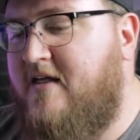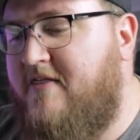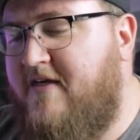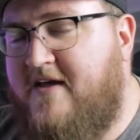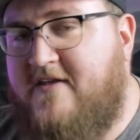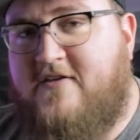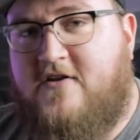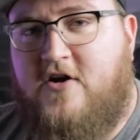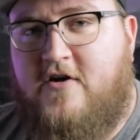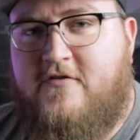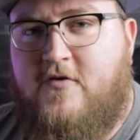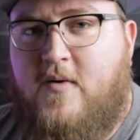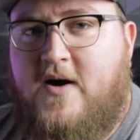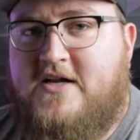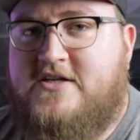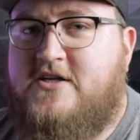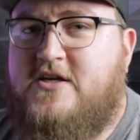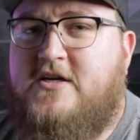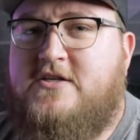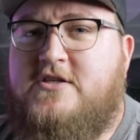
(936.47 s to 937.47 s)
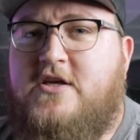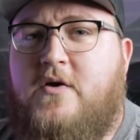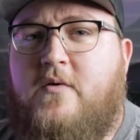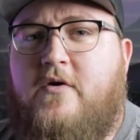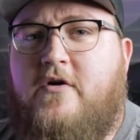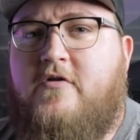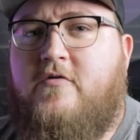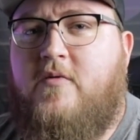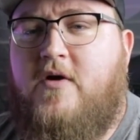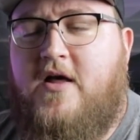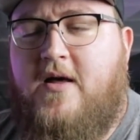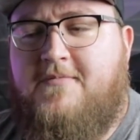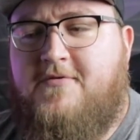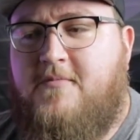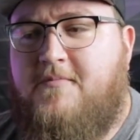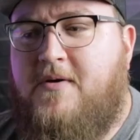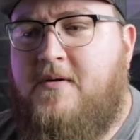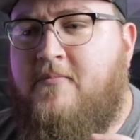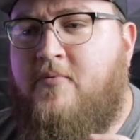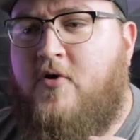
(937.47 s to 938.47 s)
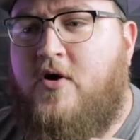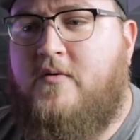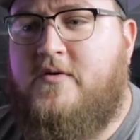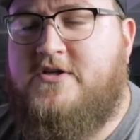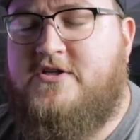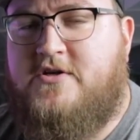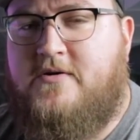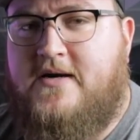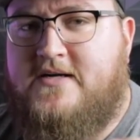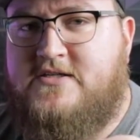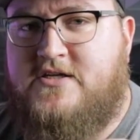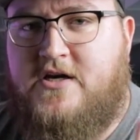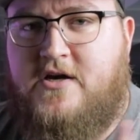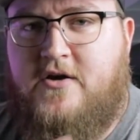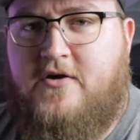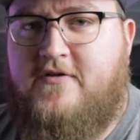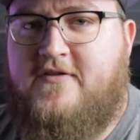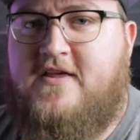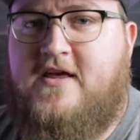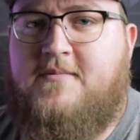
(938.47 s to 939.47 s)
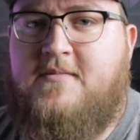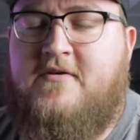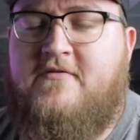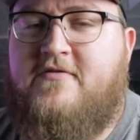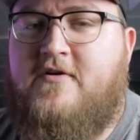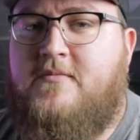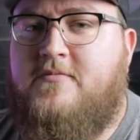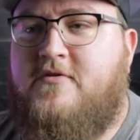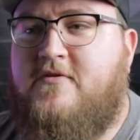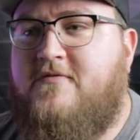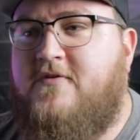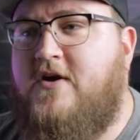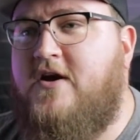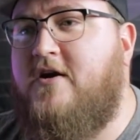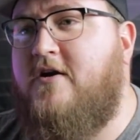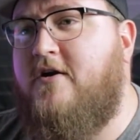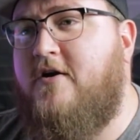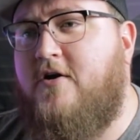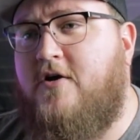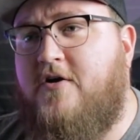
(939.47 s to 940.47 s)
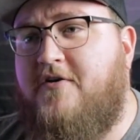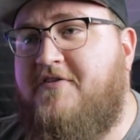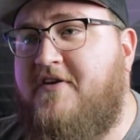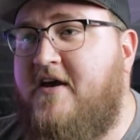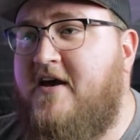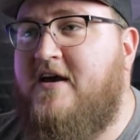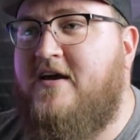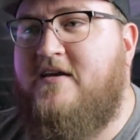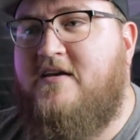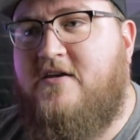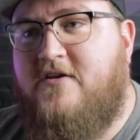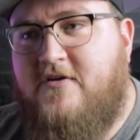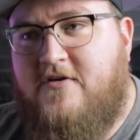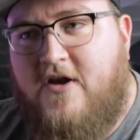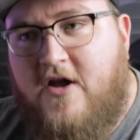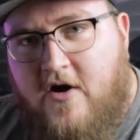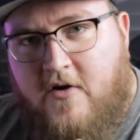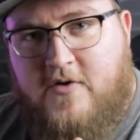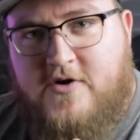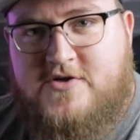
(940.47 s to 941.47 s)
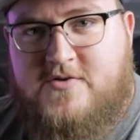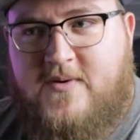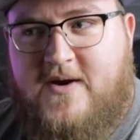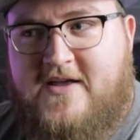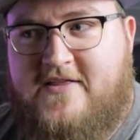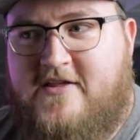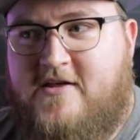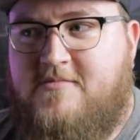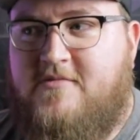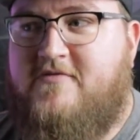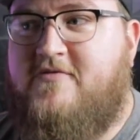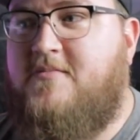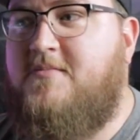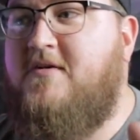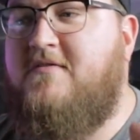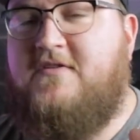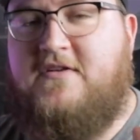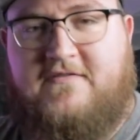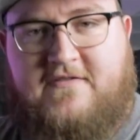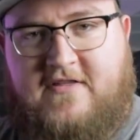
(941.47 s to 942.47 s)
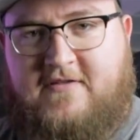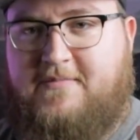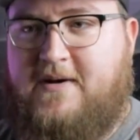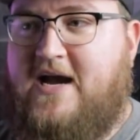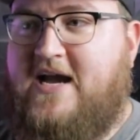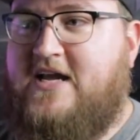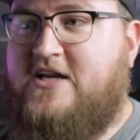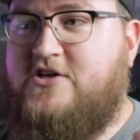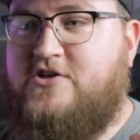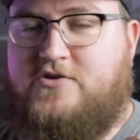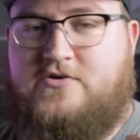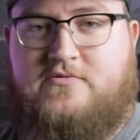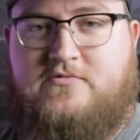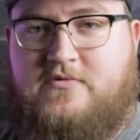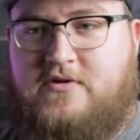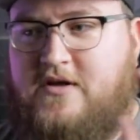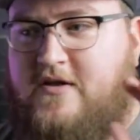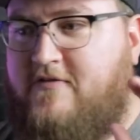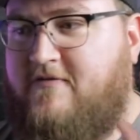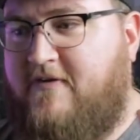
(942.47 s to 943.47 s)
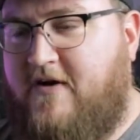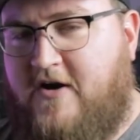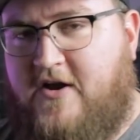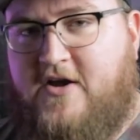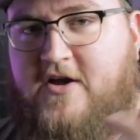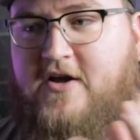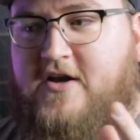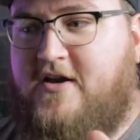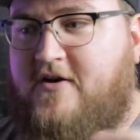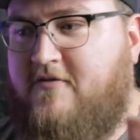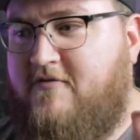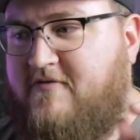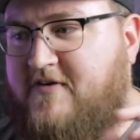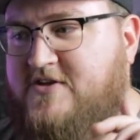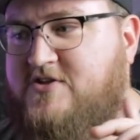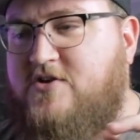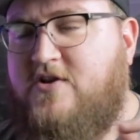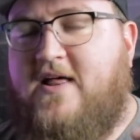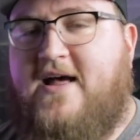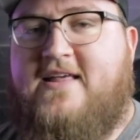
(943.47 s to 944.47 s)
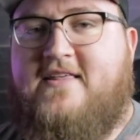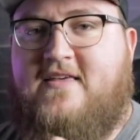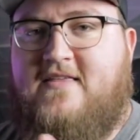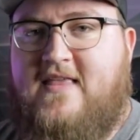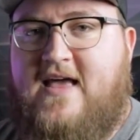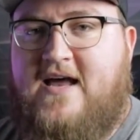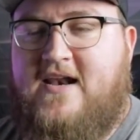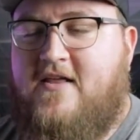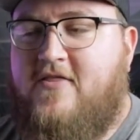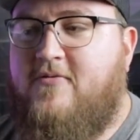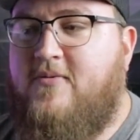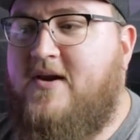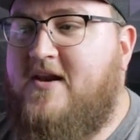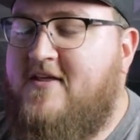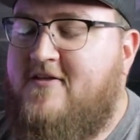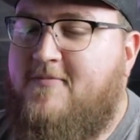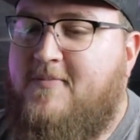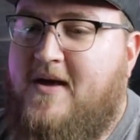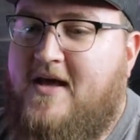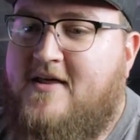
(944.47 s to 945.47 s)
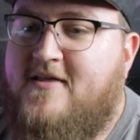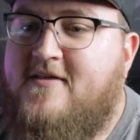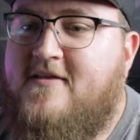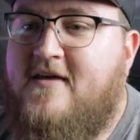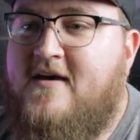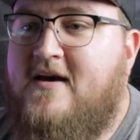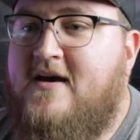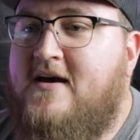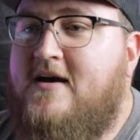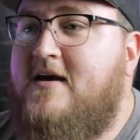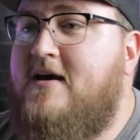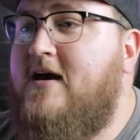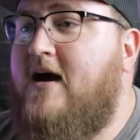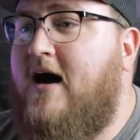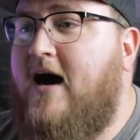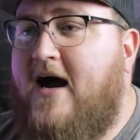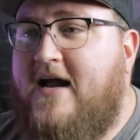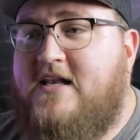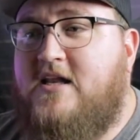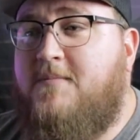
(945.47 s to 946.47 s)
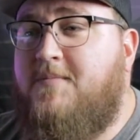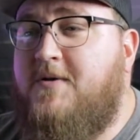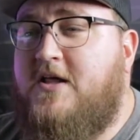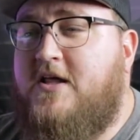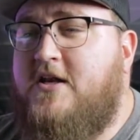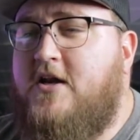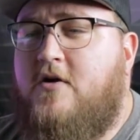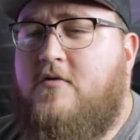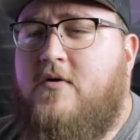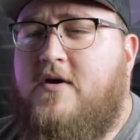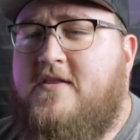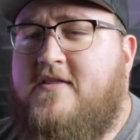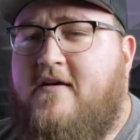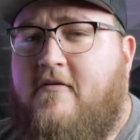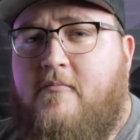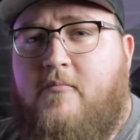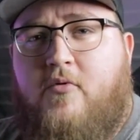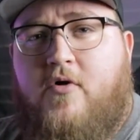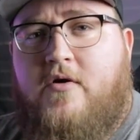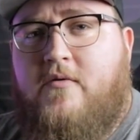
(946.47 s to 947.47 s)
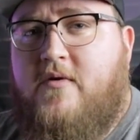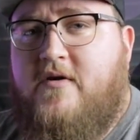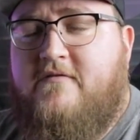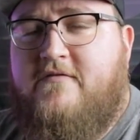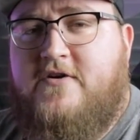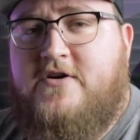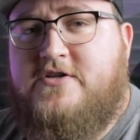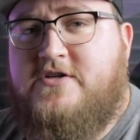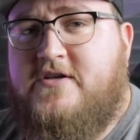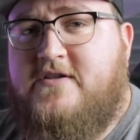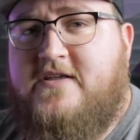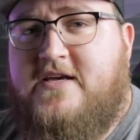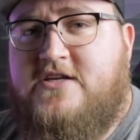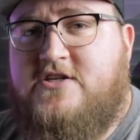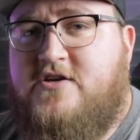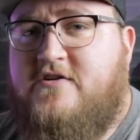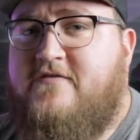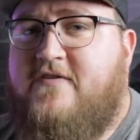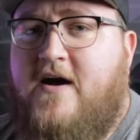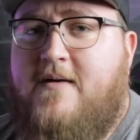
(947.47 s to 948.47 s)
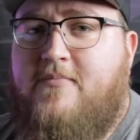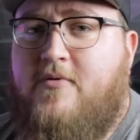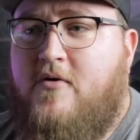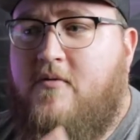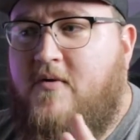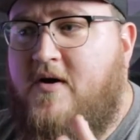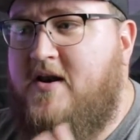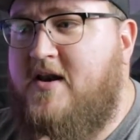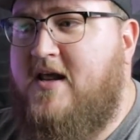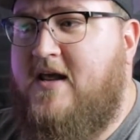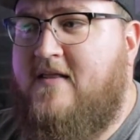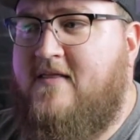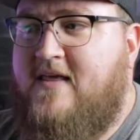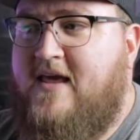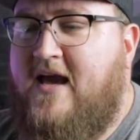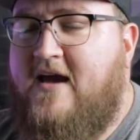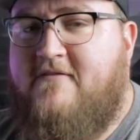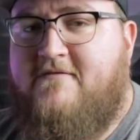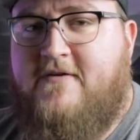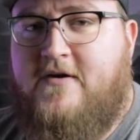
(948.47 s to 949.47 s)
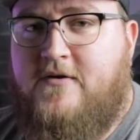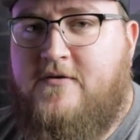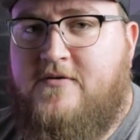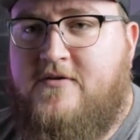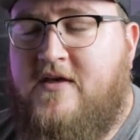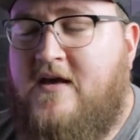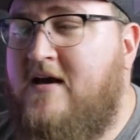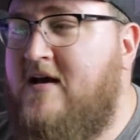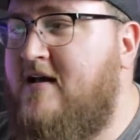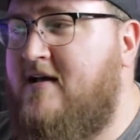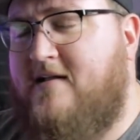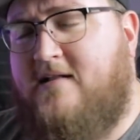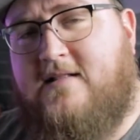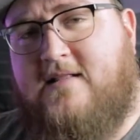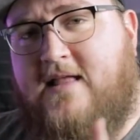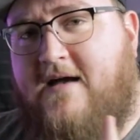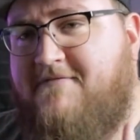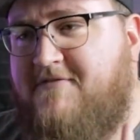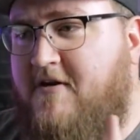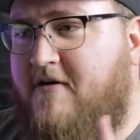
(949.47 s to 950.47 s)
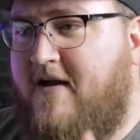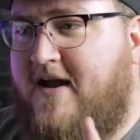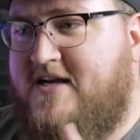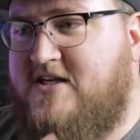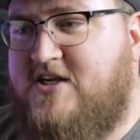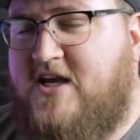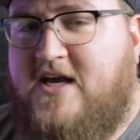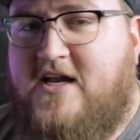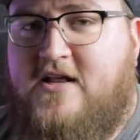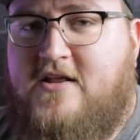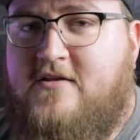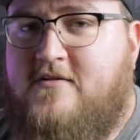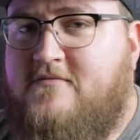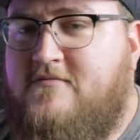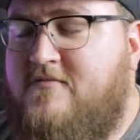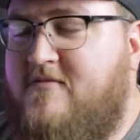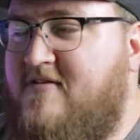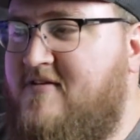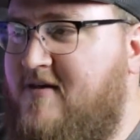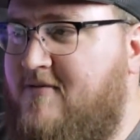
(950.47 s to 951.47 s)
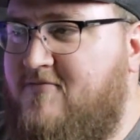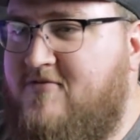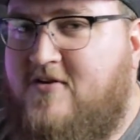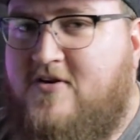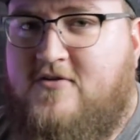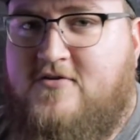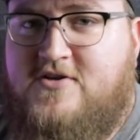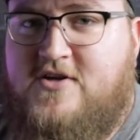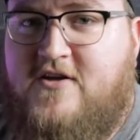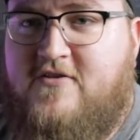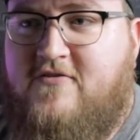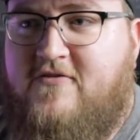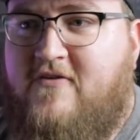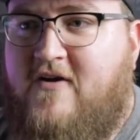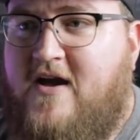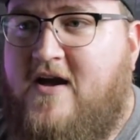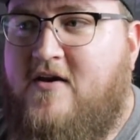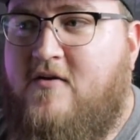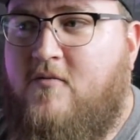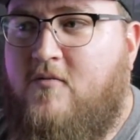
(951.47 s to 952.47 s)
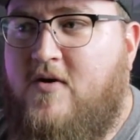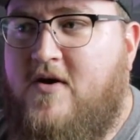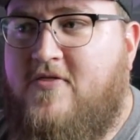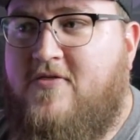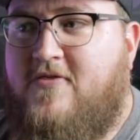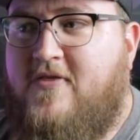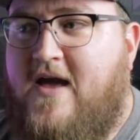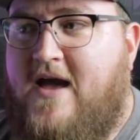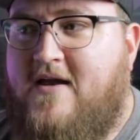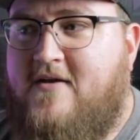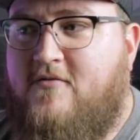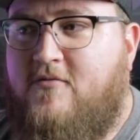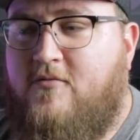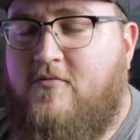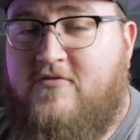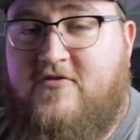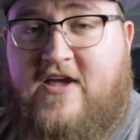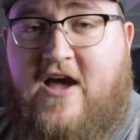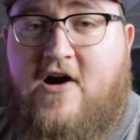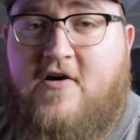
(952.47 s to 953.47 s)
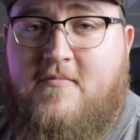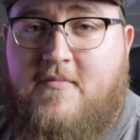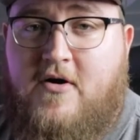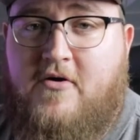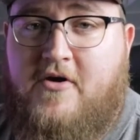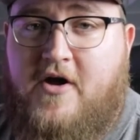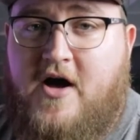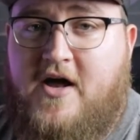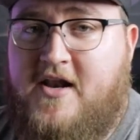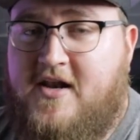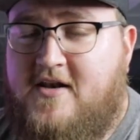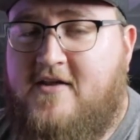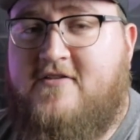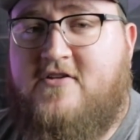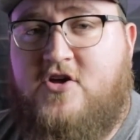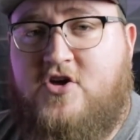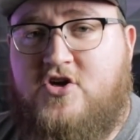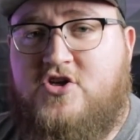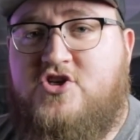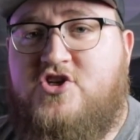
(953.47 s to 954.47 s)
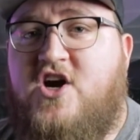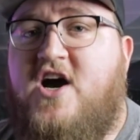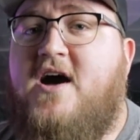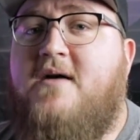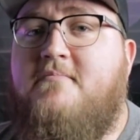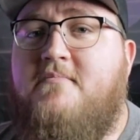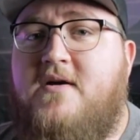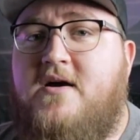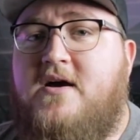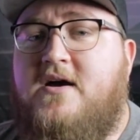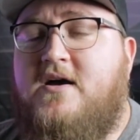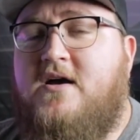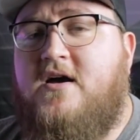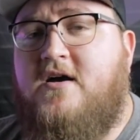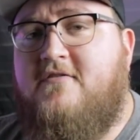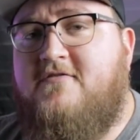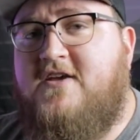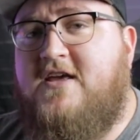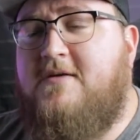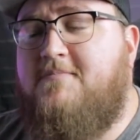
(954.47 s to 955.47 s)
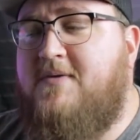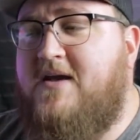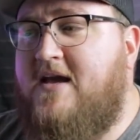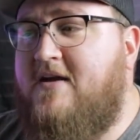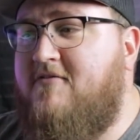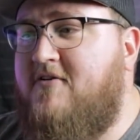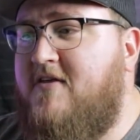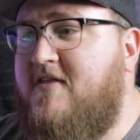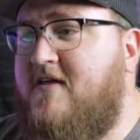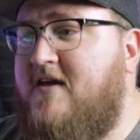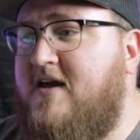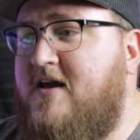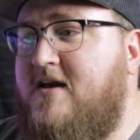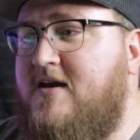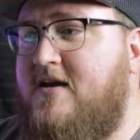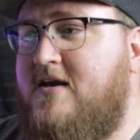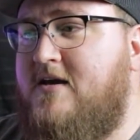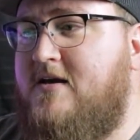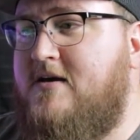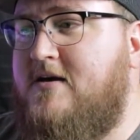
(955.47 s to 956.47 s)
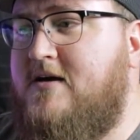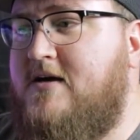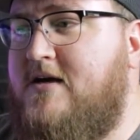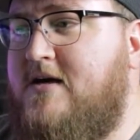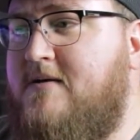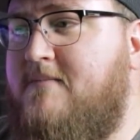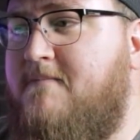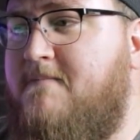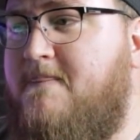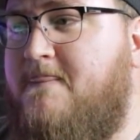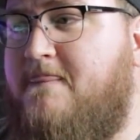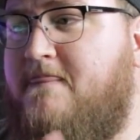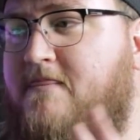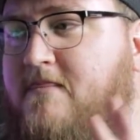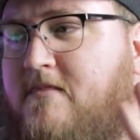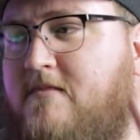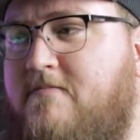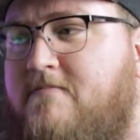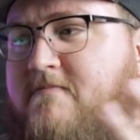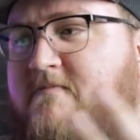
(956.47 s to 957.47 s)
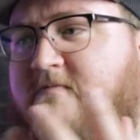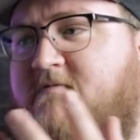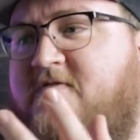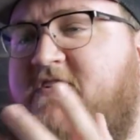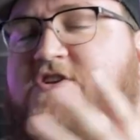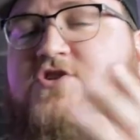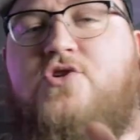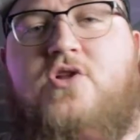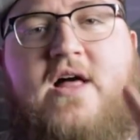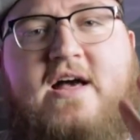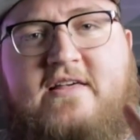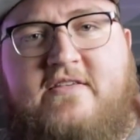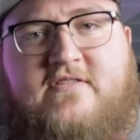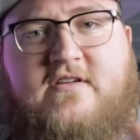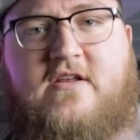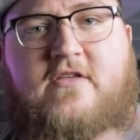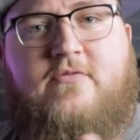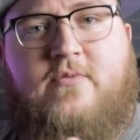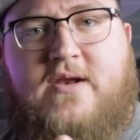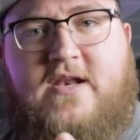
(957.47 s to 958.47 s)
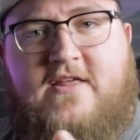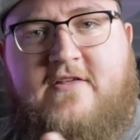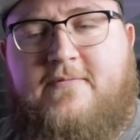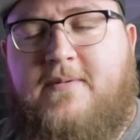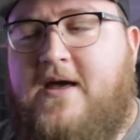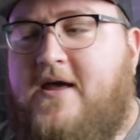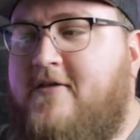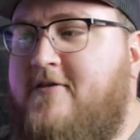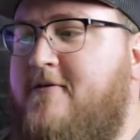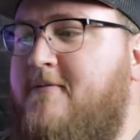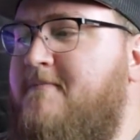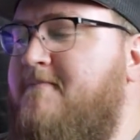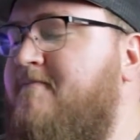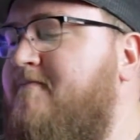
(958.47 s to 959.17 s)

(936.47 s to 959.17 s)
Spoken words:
Things in Overwatch, it also works well. Helps you pinpoint which direction an ult's coming from. So if you hear an ult, you know which way it's coming from, even if it's behind you. It's very good at visualizing that in a 3D space. I typically don't run 7.1 virtualization or 5.1 in the headphones. Left and right channel seems to do just fine with that Scout Mode on. It does a good job of keeping everything visualized in a 3D space.